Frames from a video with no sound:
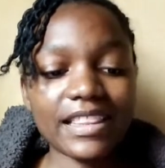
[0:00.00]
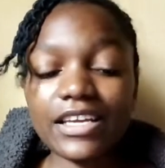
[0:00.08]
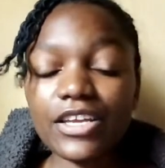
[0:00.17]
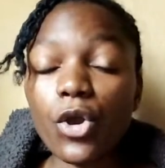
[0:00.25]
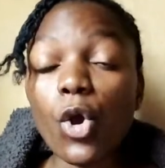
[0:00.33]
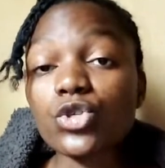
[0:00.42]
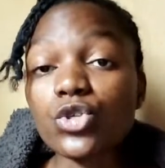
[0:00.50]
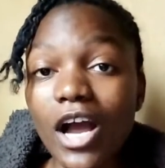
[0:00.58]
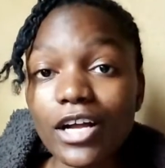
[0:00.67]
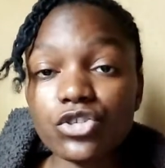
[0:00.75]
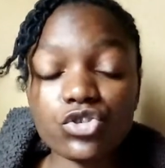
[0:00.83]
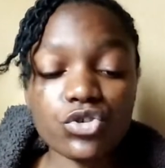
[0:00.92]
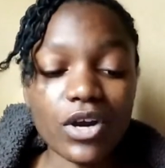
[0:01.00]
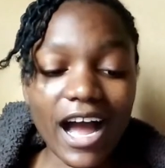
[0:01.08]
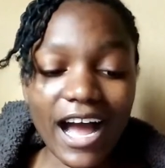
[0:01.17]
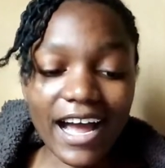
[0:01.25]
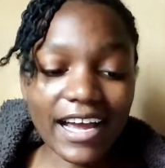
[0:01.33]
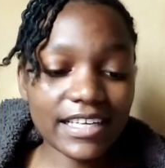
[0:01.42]
Then he also had to do
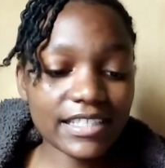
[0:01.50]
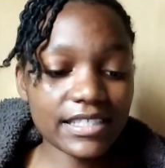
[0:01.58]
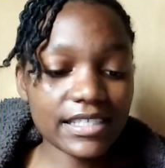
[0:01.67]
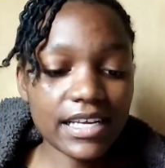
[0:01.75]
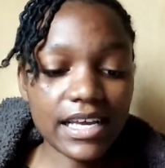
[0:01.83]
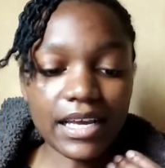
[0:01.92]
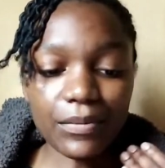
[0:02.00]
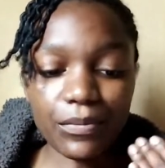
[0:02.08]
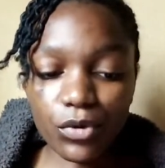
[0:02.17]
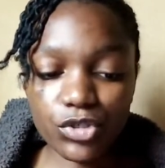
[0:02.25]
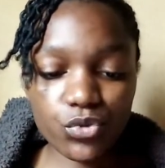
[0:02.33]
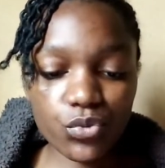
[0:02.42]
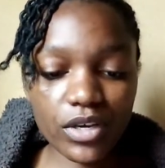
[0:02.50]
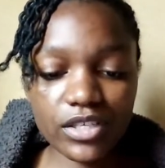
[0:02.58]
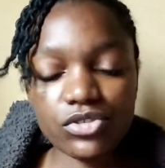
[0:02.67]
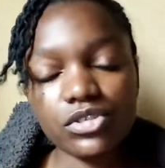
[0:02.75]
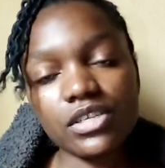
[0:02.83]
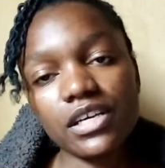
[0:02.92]
height, body
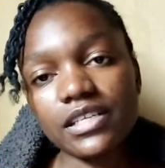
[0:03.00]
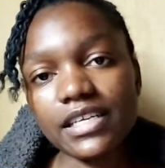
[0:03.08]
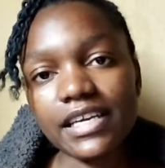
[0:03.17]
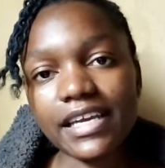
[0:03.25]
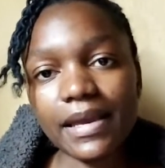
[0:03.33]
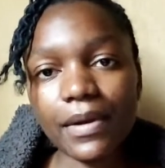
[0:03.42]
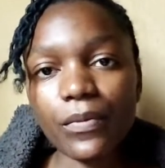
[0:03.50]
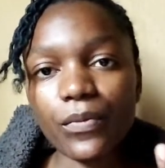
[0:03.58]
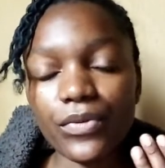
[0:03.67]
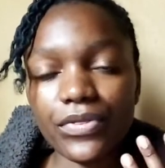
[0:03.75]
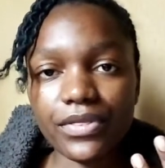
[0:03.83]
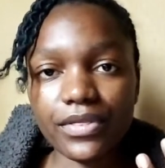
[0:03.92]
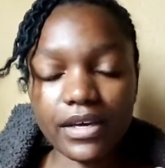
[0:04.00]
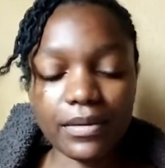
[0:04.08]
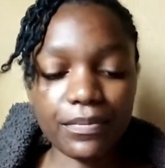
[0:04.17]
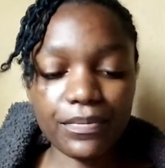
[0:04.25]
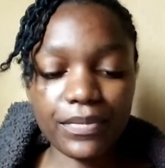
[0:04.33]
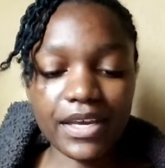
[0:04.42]
weight, and he came up with a
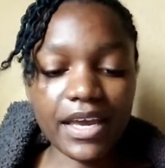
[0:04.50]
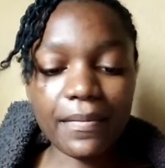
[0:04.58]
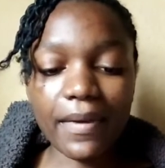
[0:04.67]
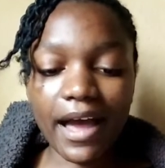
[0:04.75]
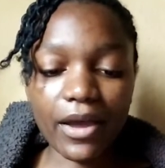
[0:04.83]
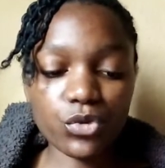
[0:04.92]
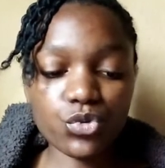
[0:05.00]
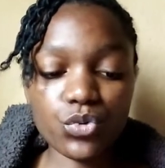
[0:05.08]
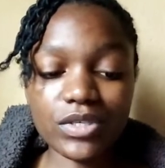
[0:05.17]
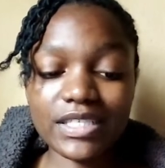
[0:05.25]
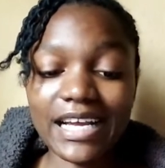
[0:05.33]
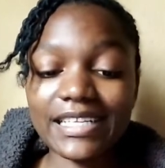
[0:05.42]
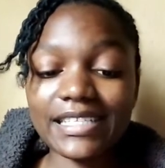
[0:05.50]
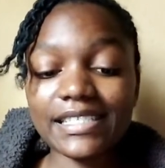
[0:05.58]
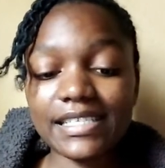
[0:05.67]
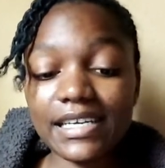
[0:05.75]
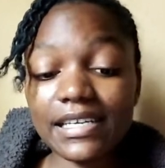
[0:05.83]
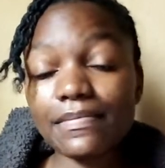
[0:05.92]
BMI which was
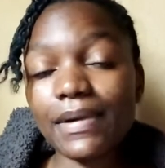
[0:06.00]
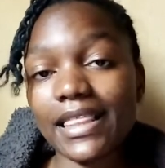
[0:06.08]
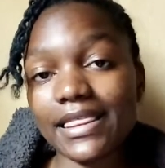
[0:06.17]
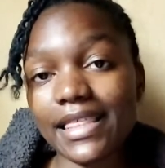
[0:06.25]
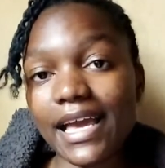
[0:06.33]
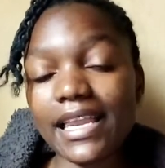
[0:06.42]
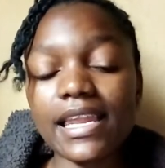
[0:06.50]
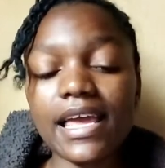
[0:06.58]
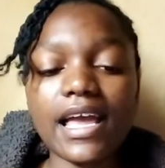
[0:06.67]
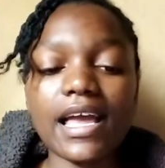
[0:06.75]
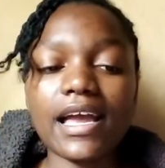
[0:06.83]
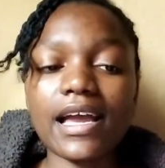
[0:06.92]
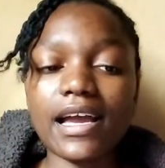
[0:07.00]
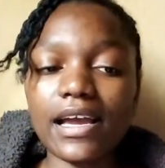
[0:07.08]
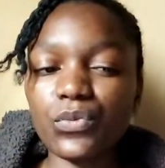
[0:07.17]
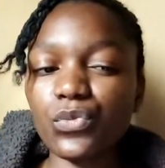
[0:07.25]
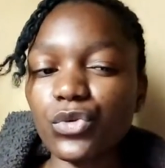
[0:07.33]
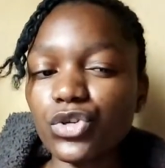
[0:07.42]
19 by then,
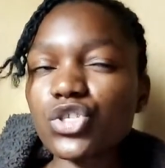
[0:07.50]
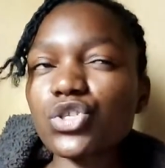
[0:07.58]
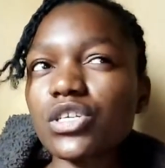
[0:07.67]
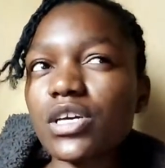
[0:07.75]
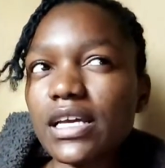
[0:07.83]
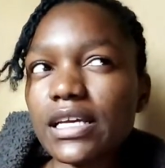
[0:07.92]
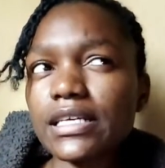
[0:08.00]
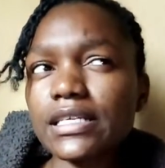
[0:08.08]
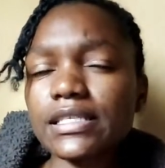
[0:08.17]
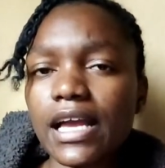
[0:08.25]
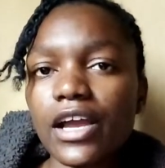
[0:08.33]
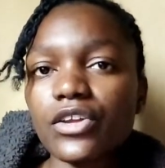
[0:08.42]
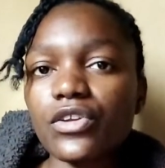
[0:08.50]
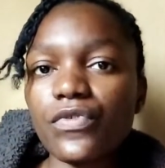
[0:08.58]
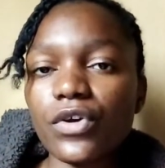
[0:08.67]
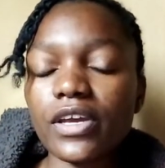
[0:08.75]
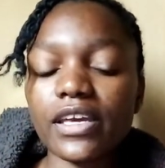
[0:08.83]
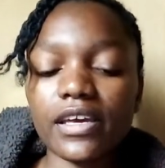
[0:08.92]
and which is kind
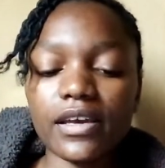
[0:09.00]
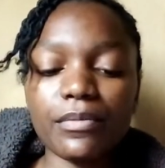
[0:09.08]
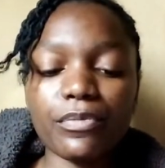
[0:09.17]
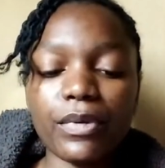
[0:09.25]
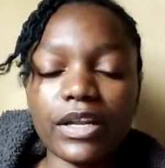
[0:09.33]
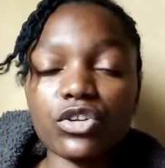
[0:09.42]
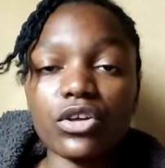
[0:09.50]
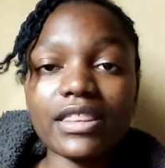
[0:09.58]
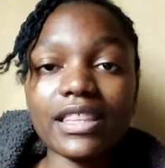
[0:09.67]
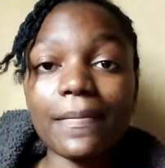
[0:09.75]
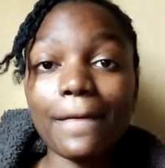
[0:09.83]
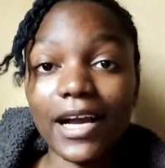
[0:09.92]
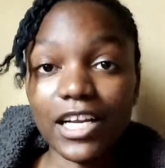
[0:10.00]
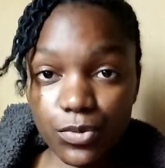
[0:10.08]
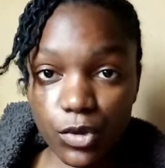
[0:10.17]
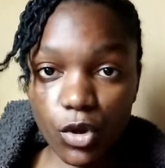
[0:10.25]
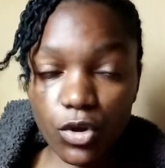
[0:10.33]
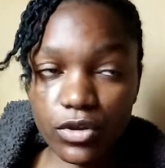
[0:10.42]
of okay, but not that much,
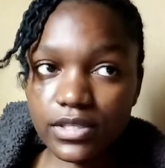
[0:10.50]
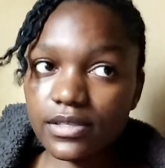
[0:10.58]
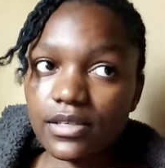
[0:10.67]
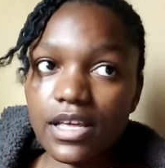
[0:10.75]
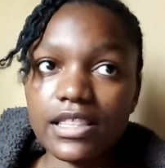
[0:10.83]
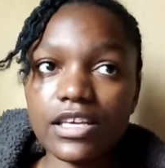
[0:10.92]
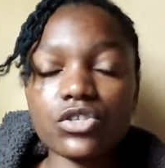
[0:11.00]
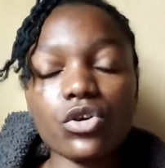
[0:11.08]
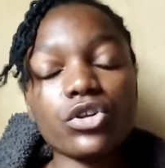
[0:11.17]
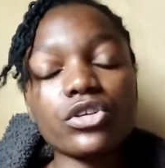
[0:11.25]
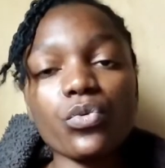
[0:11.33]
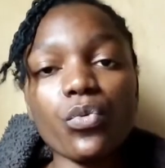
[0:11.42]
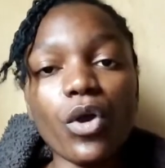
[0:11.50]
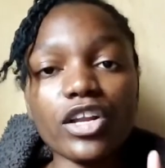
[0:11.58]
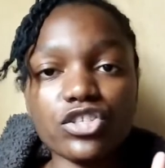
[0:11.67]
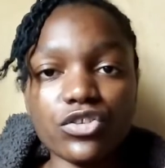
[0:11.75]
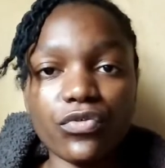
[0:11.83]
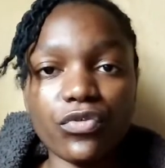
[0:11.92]
because there's only
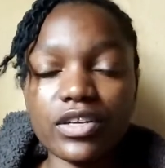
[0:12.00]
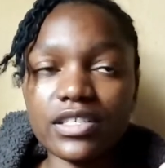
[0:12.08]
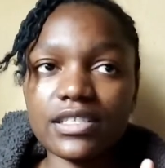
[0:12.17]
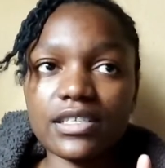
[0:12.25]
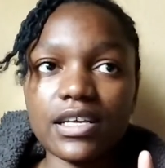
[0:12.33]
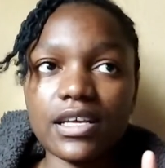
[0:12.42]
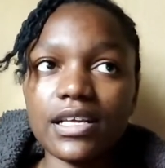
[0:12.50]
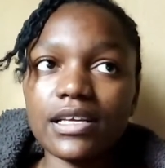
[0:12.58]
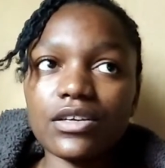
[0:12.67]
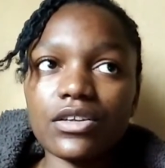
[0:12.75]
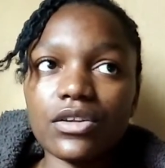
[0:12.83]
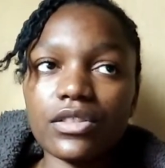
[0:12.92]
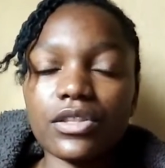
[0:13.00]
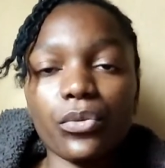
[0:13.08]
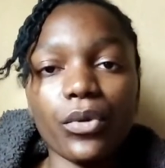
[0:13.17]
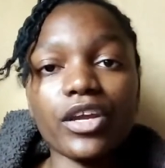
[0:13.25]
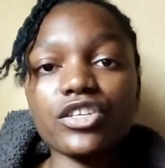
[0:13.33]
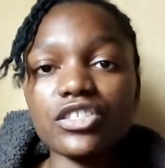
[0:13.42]
one difference. You know, the
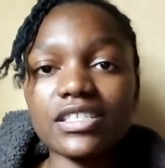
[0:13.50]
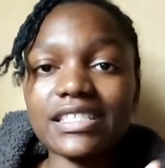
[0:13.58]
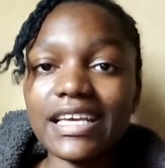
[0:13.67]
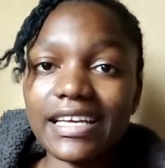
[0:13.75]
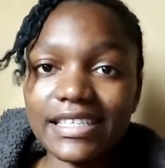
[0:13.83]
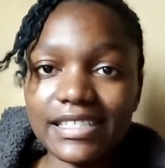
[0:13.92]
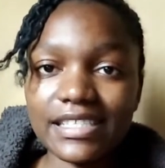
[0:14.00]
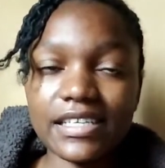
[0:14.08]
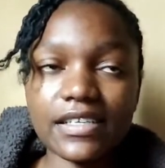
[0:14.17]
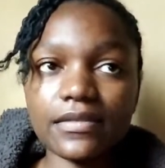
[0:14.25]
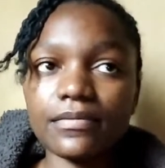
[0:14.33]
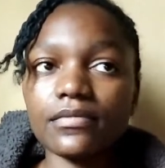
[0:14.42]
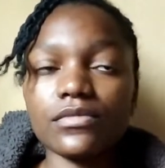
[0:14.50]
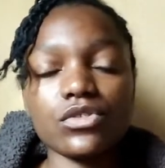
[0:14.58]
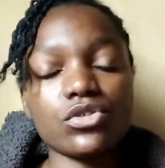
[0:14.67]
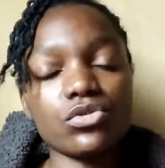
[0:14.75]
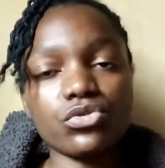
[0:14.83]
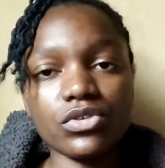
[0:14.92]
range is 18
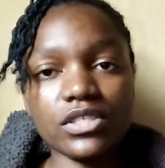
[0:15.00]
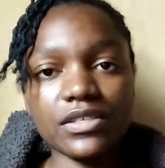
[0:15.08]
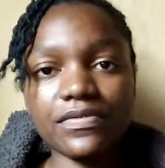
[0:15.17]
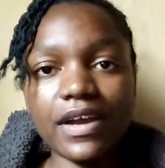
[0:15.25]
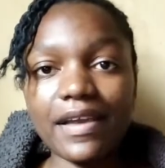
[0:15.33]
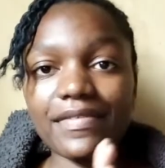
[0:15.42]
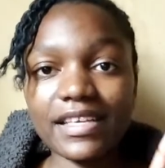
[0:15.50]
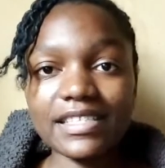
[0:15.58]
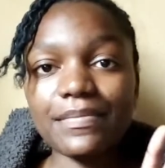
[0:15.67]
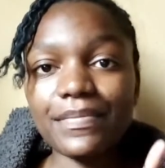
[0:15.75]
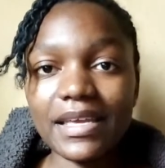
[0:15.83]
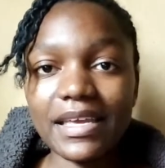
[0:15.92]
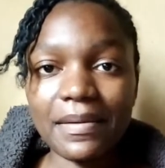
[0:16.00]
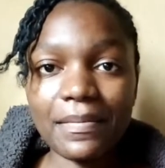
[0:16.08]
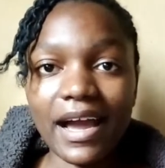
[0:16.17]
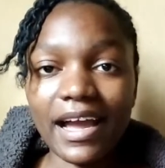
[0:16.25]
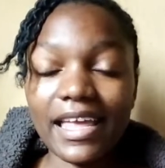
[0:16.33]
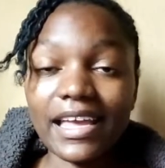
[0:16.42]
to 25, that's the
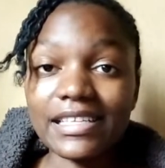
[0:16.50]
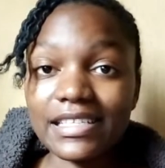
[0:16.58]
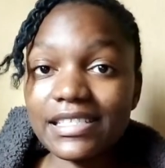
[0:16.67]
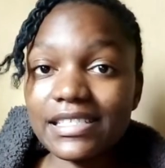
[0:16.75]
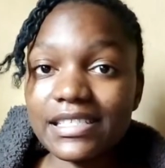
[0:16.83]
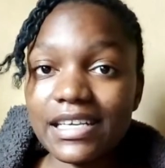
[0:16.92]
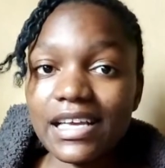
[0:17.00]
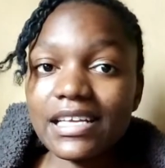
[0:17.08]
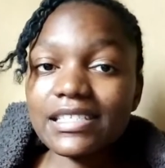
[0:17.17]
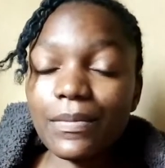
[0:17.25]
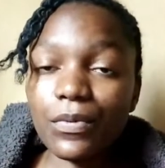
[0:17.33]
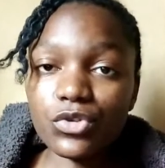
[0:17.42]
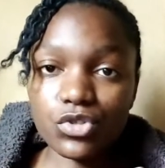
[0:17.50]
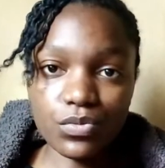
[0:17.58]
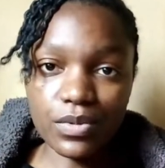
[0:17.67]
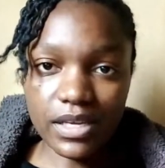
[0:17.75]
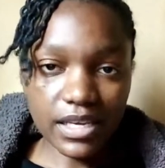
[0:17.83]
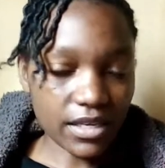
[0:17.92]
BMI, and it's supposed to
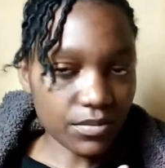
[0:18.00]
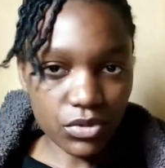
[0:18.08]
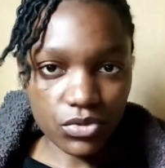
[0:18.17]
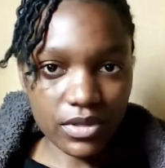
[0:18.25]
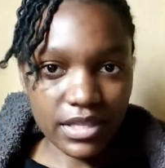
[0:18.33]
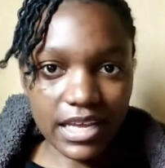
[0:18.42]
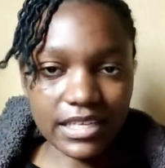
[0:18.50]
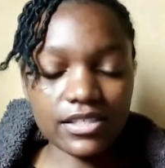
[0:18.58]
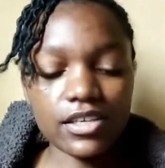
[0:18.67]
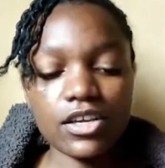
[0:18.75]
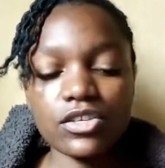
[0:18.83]
be in between that.